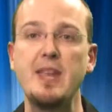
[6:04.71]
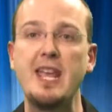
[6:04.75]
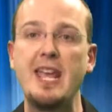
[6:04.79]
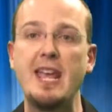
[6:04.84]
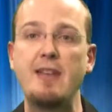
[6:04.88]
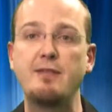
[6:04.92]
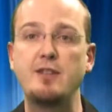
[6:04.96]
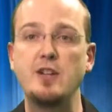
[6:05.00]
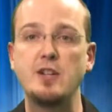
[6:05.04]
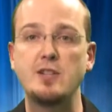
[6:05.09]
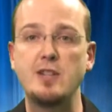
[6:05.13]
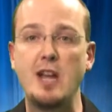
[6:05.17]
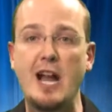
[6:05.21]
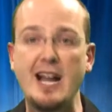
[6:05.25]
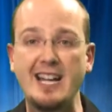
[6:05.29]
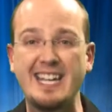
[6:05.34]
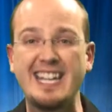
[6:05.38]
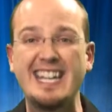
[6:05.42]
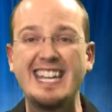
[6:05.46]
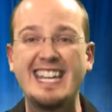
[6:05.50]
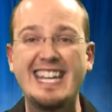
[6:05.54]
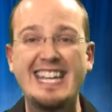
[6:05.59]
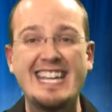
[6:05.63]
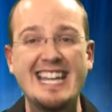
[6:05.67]
If you're
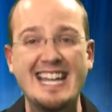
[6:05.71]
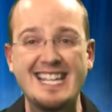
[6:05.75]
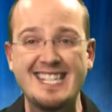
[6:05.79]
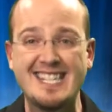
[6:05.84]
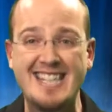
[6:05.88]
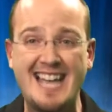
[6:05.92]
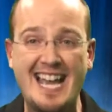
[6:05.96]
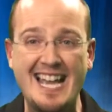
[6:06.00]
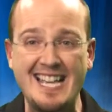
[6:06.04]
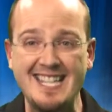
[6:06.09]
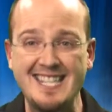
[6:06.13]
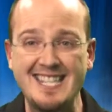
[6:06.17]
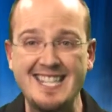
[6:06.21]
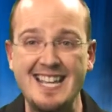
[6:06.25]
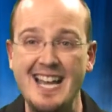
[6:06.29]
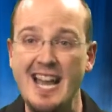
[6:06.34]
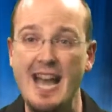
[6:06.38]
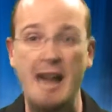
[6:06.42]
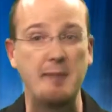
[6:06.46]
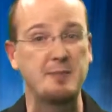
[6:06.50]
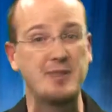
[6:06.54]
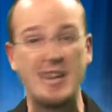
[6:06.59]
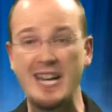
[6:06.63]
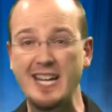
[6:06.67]
talking ESS,
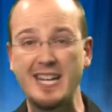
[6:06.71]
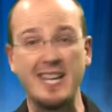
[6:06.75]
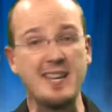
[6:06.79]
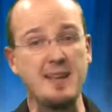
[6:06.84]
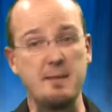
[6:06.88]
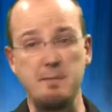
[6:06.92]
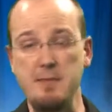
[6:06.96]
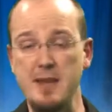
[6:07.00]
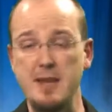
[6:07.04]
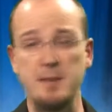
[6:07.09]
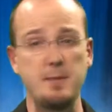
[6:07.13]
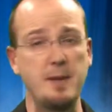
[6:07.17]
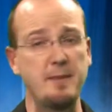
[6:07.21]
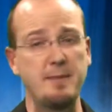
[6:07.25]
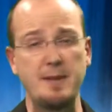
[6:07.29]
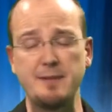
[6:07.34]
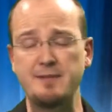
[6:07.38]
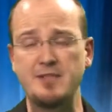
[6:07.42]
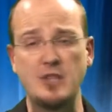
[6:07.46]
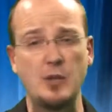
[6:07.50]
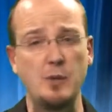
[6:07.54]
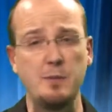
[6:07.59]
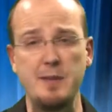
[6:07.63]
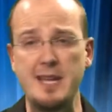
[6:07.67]
I'm talking a minimum
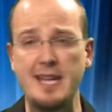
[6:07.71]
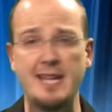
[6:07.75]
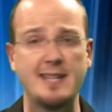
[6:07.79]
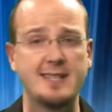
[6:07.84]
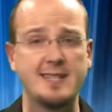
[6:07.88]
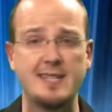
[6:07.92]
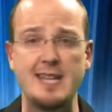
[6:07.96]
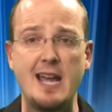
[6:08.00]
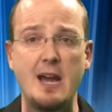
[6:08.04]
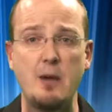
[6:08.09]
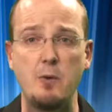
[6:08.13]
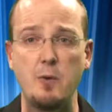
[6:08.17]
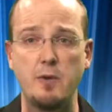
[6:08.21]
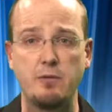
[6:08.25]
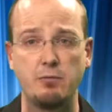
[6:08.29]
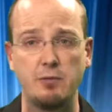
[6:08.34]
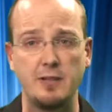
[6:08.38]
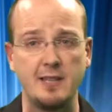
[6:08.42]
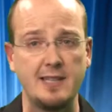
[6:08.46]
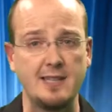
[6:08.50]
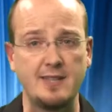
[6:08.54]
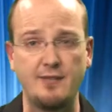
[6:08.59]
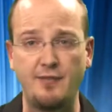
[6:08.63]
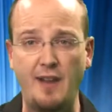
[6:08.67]
of 2 minutes now with
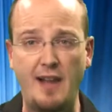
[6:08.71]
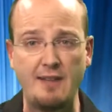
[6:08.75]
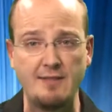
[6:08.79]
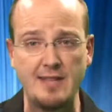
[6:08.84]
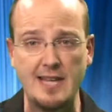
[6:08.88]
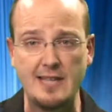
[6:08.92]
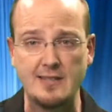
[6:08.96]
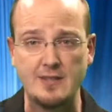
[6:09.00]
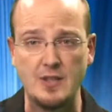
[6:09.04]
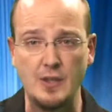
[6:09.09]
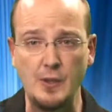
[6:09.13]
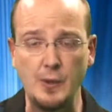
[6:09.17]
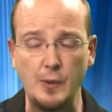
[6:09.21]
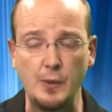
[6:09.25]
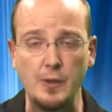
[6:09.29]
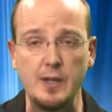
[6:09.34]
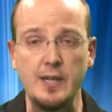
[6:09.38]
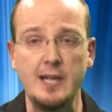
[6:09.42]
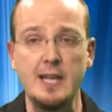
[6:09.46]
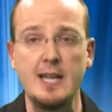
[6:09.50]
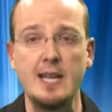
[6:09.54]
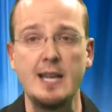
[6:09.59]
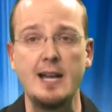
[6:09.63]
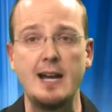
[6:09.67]
release 5.2.
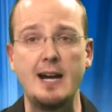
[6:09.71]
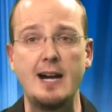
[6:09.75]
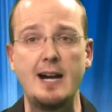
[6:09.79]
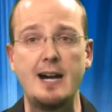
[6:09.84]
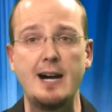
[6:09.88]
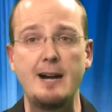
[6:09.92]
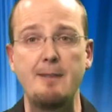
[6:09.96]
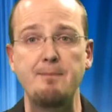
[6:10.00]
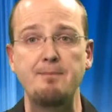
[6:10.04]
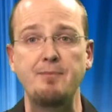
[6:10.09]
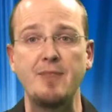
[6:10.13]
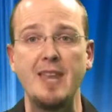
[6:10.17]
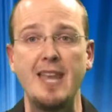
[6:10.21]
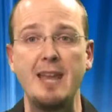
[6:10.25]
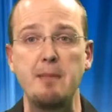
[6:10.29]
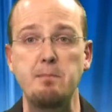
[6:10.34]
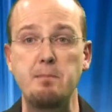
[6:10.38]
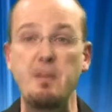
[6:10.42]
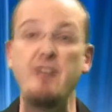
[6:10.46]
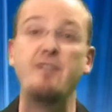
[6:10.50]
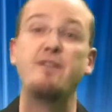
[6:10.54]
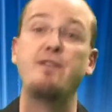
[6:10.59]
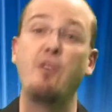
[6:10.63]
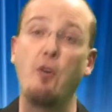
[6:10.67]

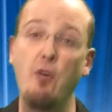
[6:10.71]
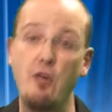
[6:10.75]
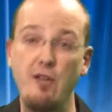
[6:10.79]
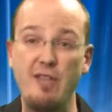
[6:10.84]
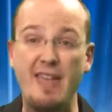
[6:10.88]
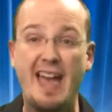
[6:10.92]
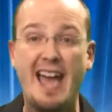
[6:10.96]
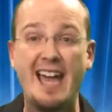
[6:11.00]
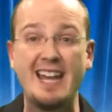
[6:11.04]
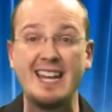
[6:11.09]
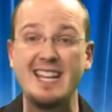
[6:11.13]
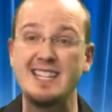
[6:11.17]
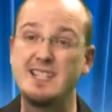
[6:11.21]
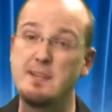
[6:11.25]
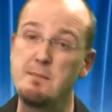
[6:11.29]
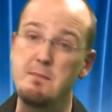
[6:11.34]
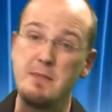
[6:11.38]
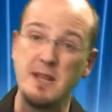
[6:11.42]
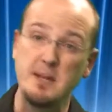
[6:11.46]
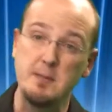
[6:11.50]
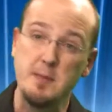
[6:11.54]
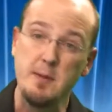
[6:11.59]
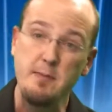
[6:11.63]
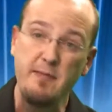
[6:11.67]
Before that, it's a
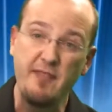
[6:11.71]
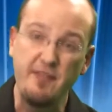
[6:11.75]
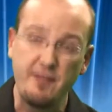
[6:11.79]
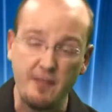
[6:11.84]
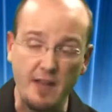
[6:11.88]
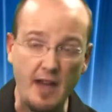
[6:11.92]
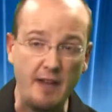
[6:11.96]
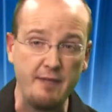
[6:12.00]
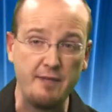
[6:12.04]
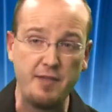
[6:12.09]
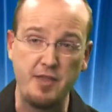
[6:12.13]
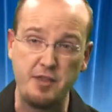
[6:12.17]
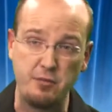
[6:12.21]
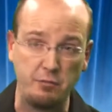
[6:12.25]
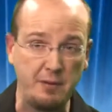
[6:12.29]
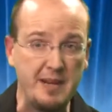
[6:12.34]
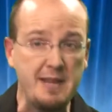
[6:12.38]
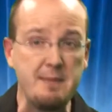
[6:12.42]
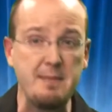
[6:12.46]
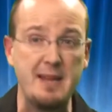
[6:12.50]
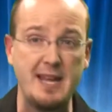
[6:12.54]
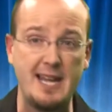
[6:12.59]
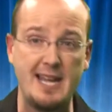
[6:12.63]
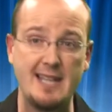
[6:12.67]
minimum of
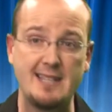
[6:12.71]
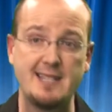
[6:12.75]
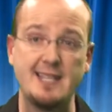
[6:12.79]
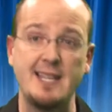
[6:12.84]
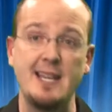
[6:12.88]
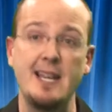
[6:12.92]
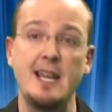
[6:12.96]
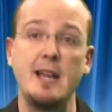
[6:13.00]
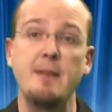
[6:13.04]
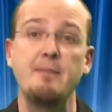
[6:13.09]
3 minutes.